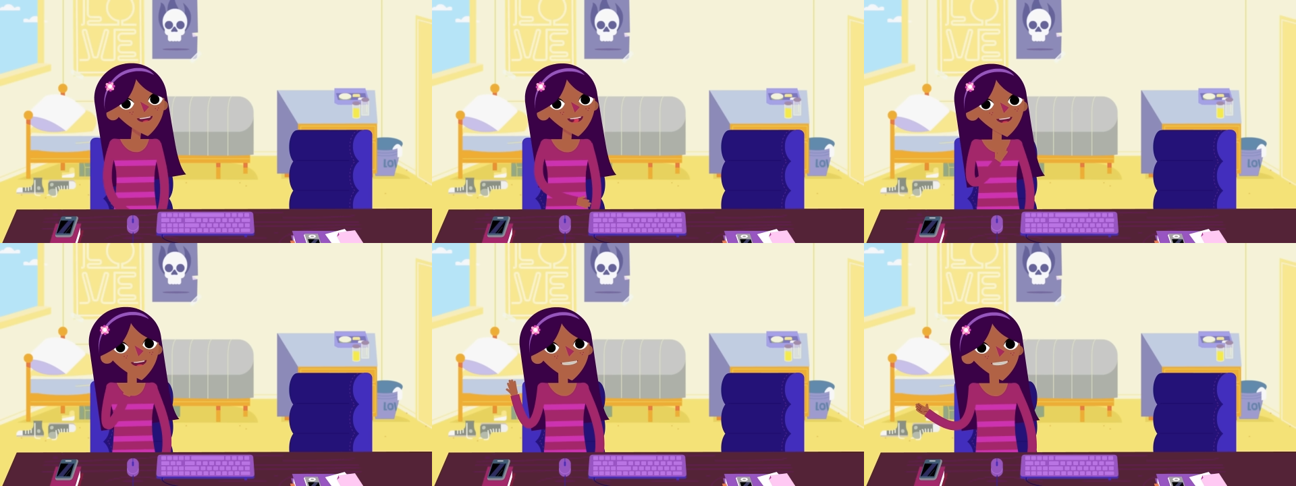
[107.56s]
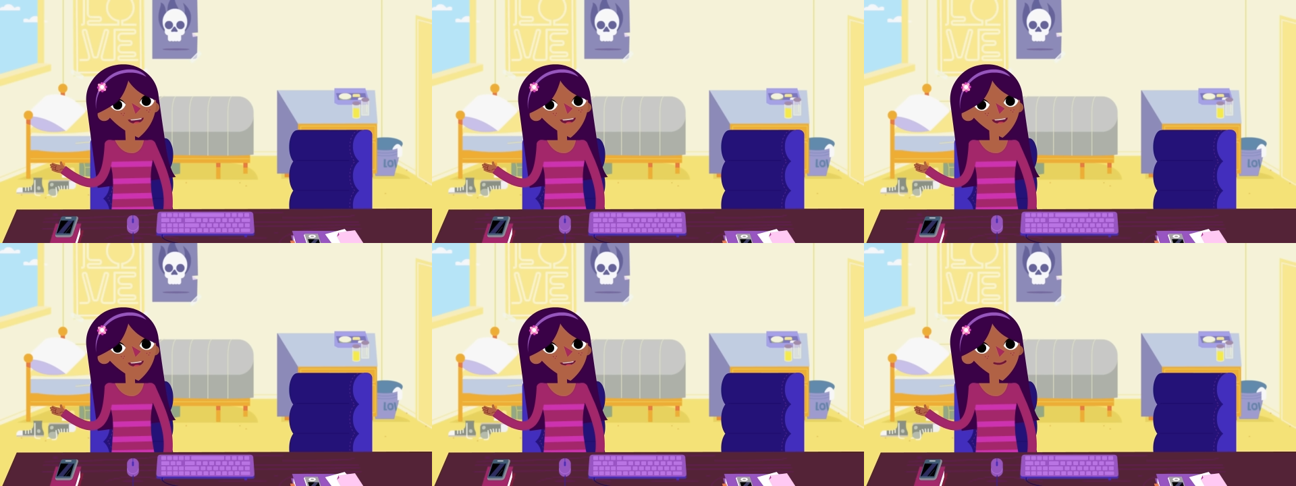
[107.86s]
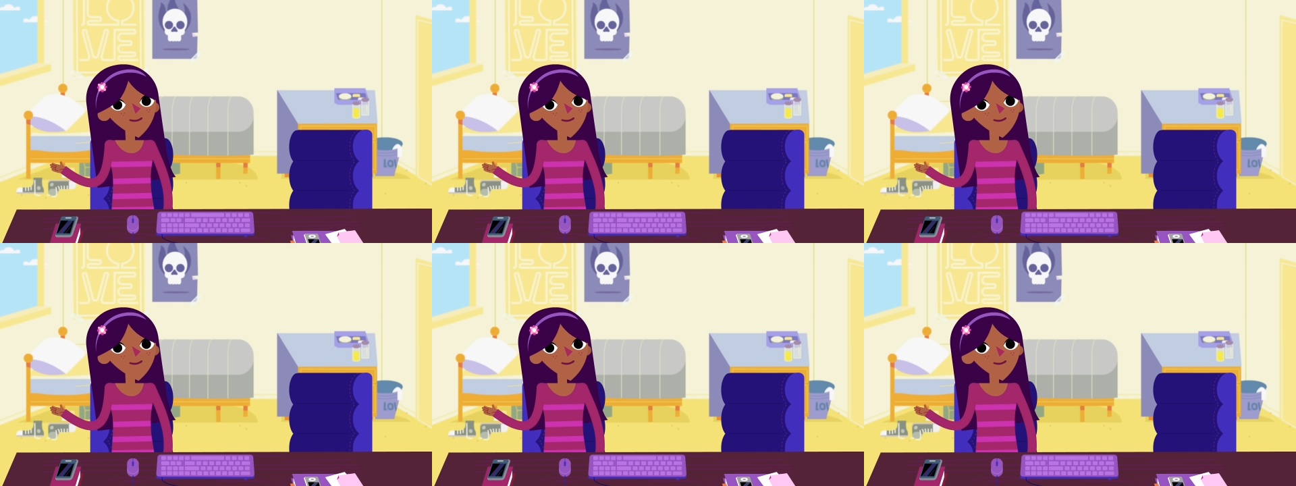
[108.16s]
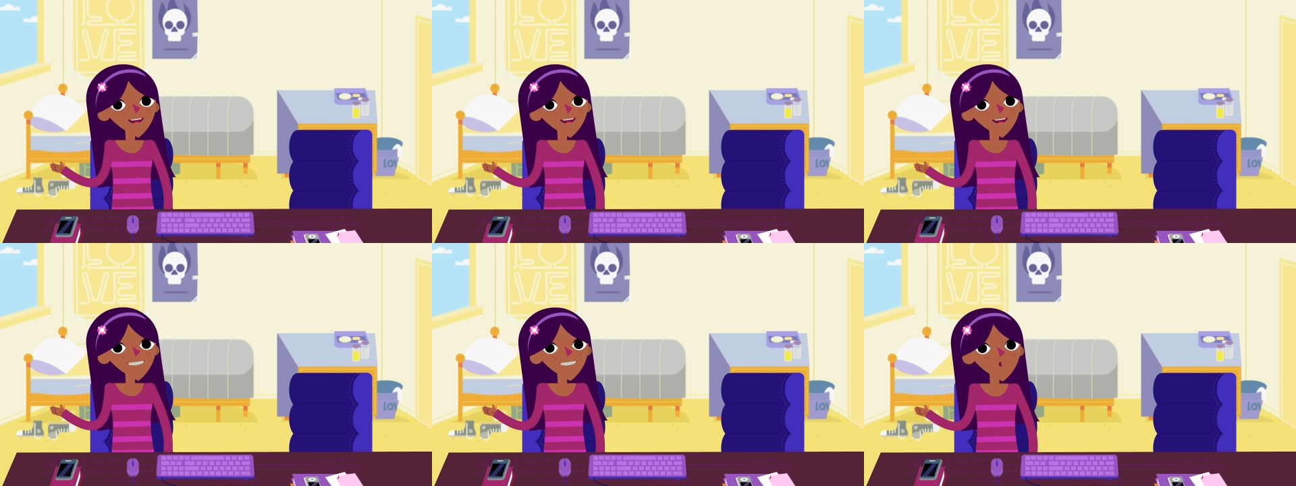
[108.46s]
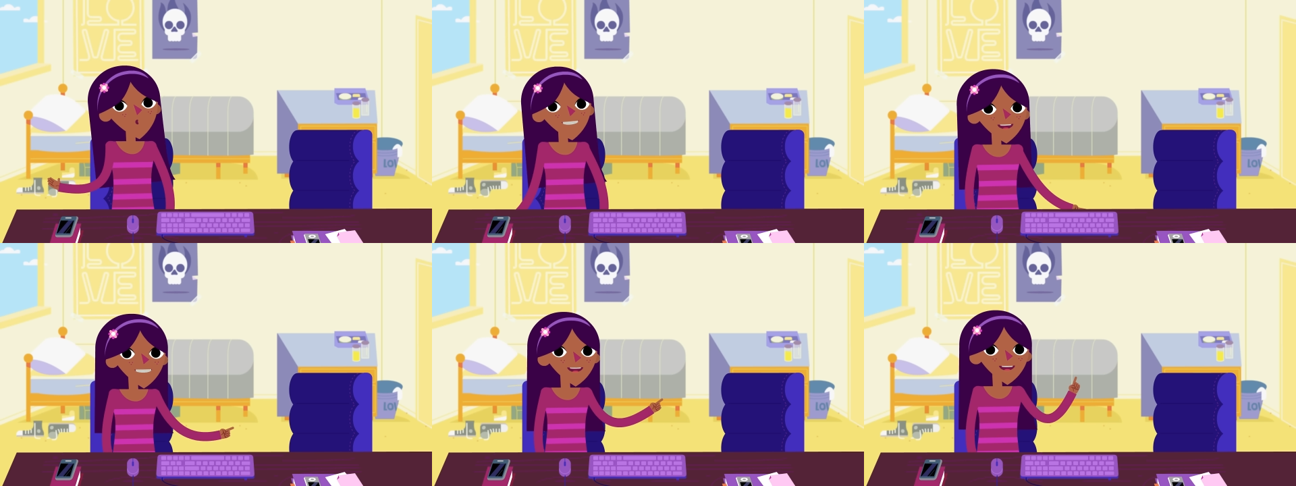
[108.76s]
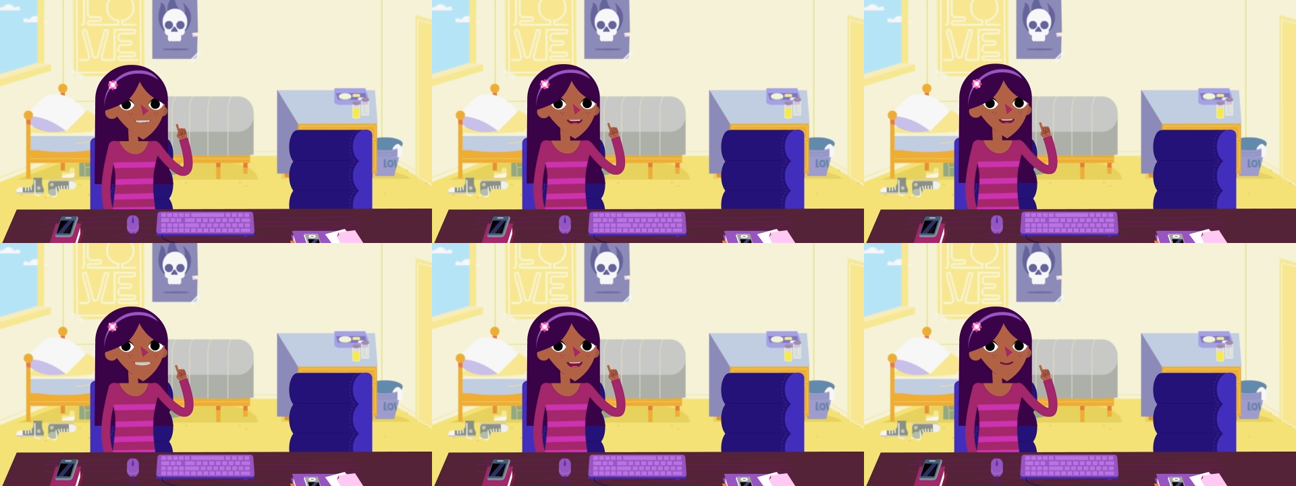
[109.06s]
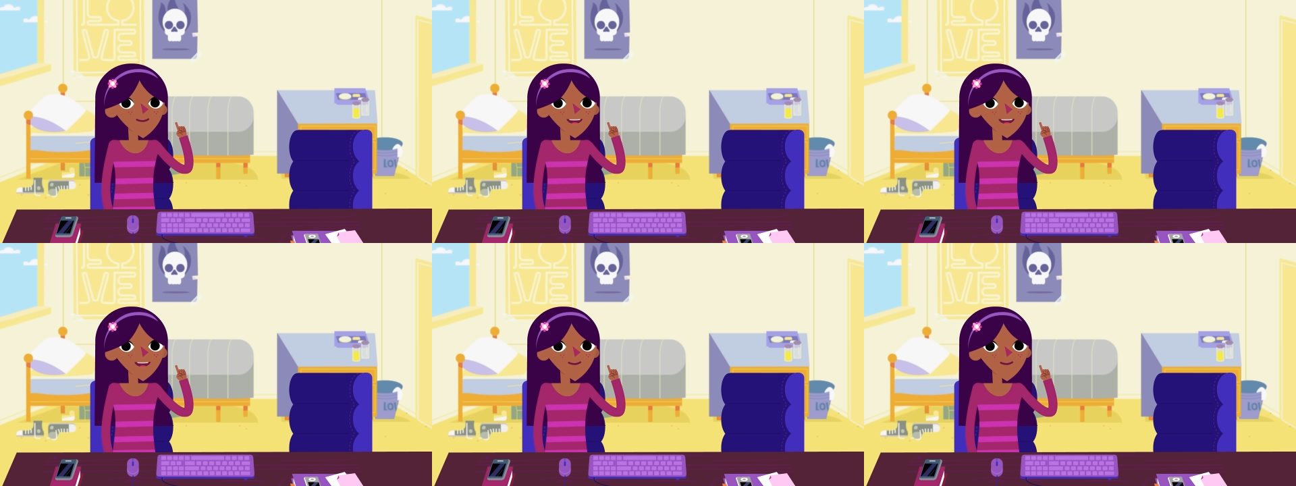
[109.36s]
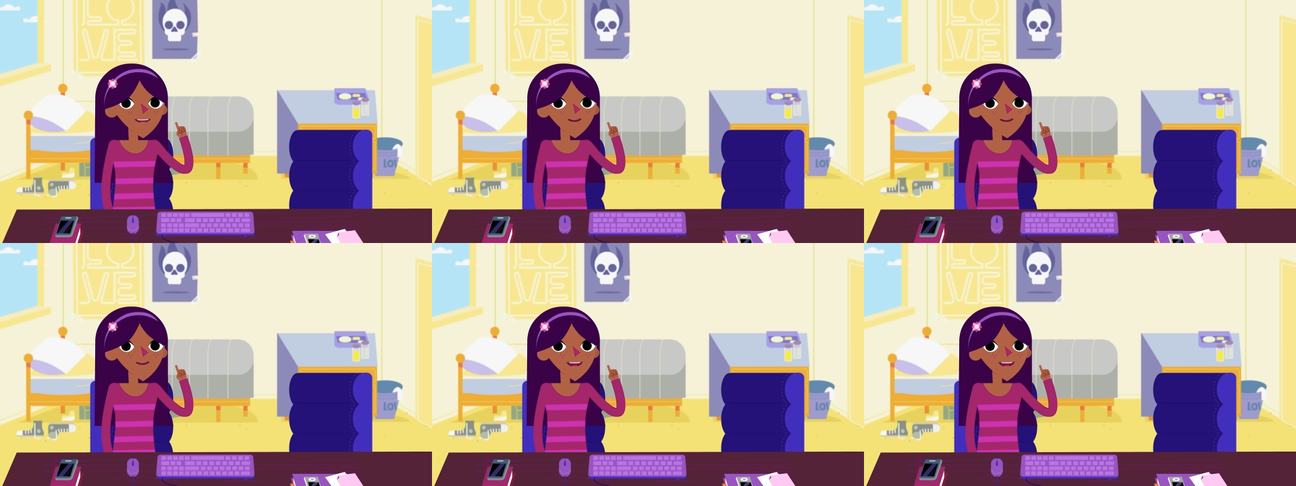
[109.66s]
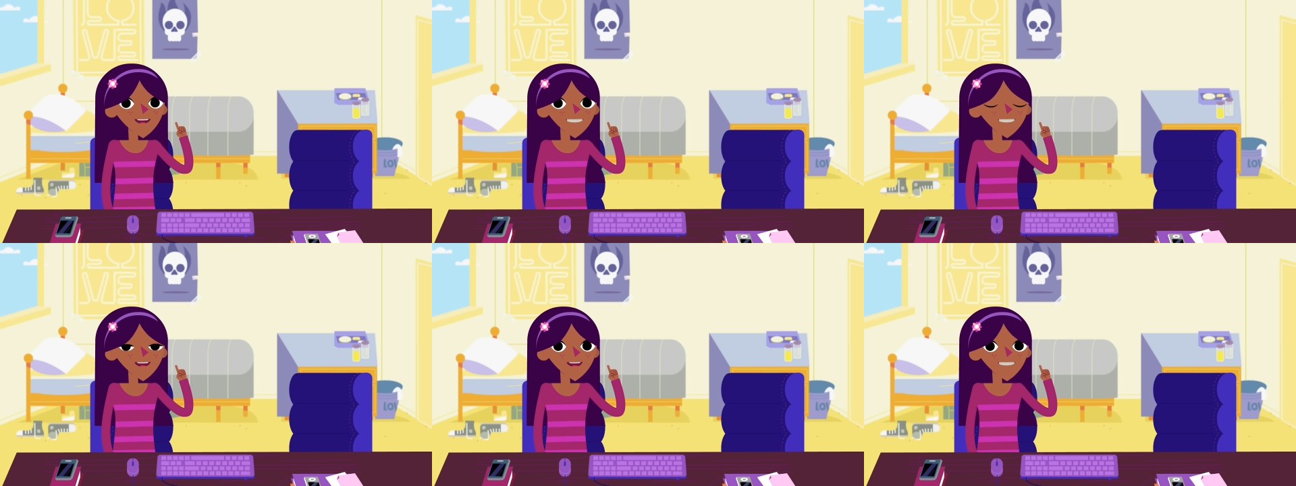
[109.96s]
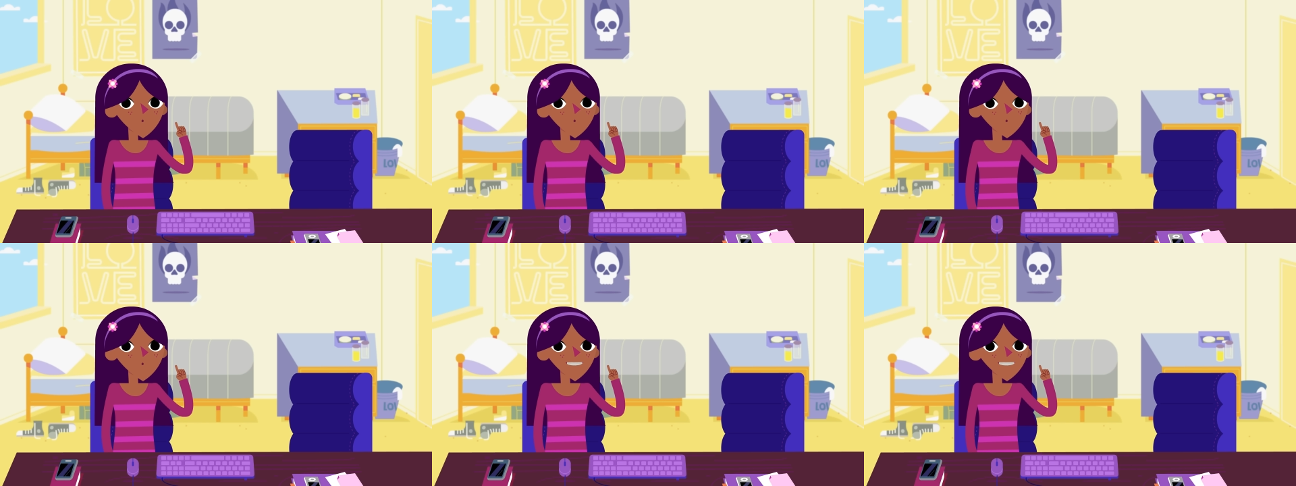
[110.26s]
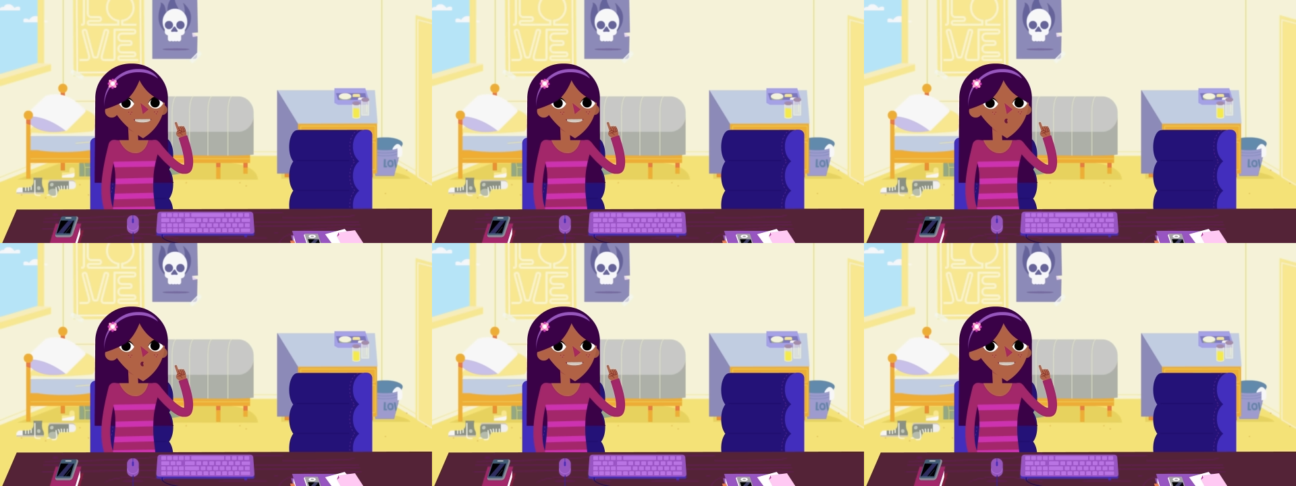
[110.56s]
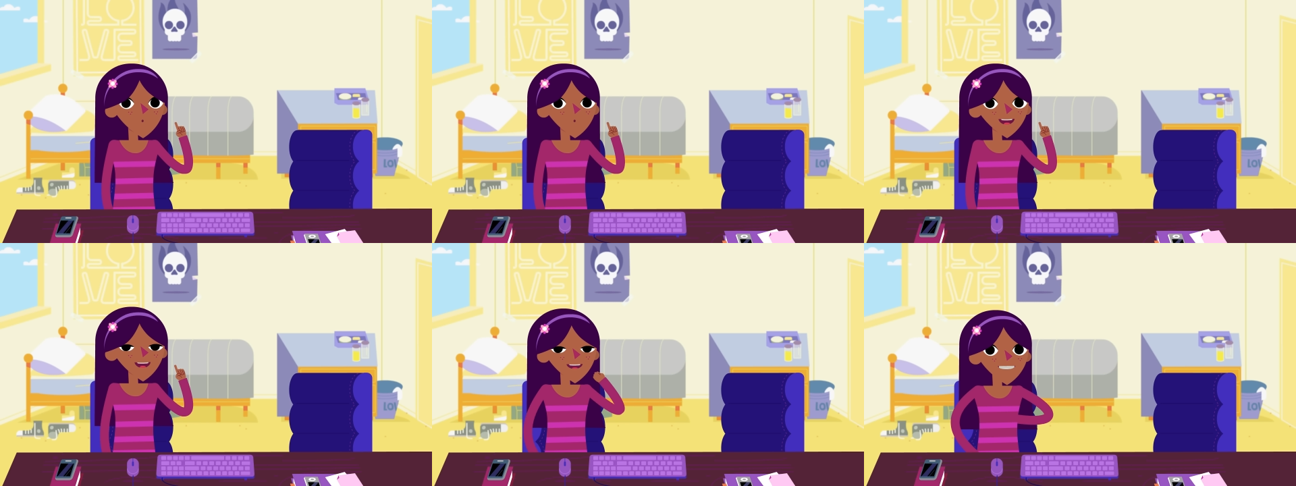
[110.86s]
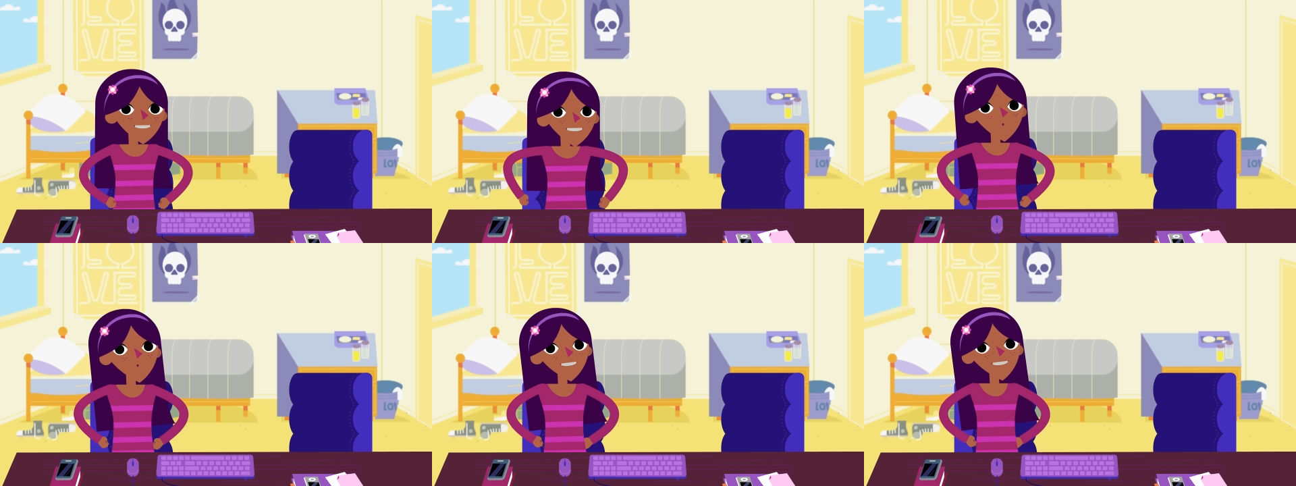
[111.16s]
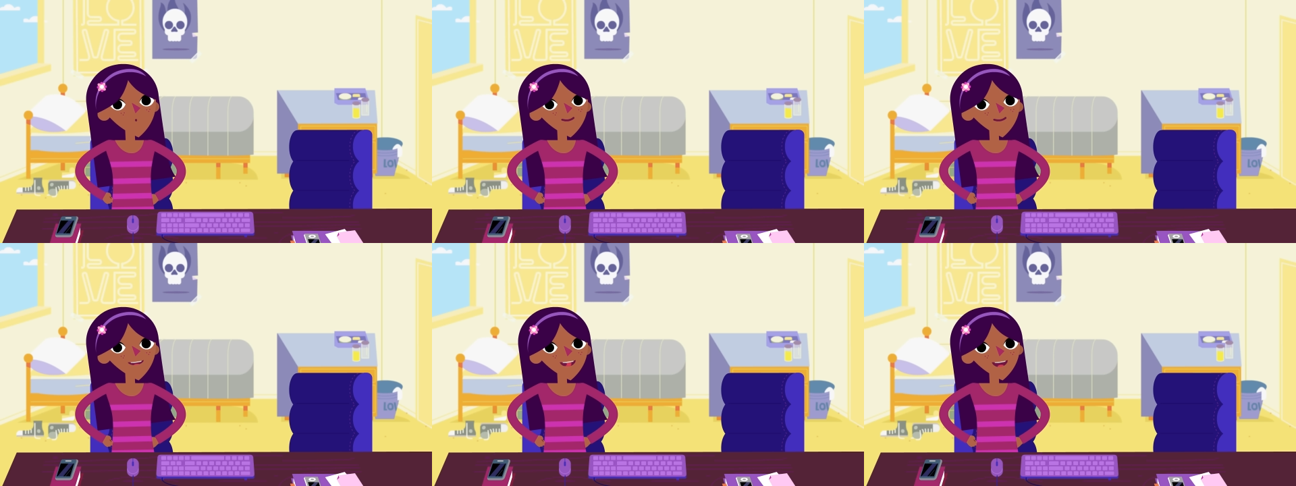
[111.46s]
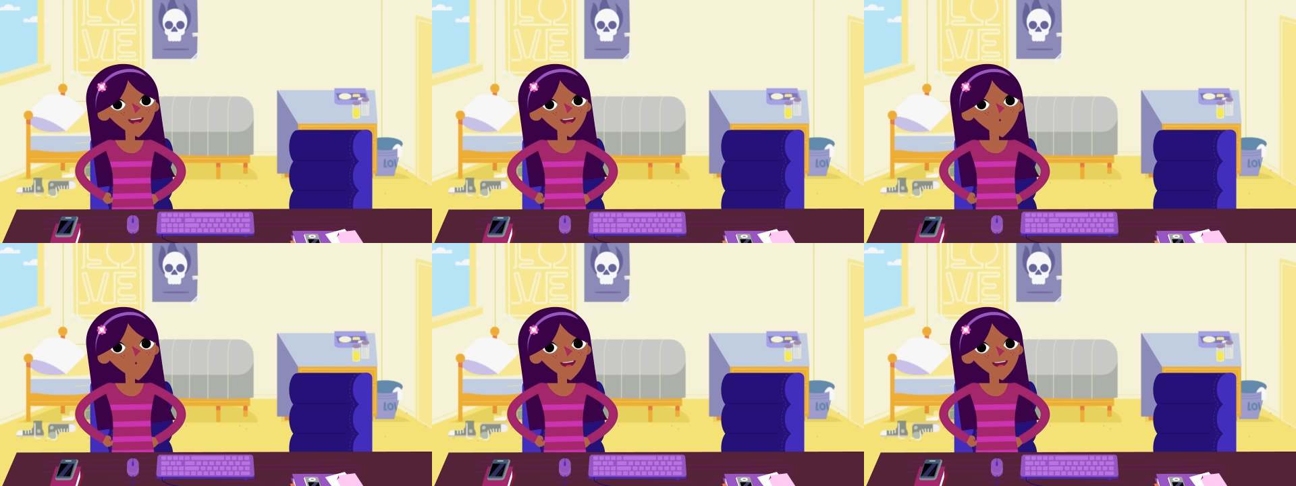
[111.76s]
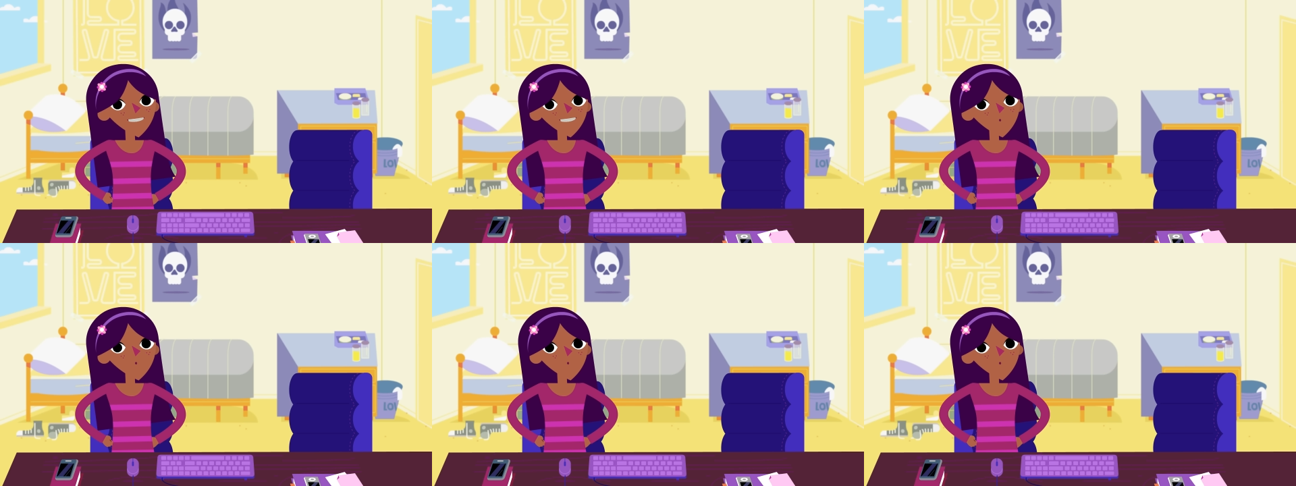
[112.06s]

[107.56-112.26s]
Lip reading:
Nobody's mouth can be seen.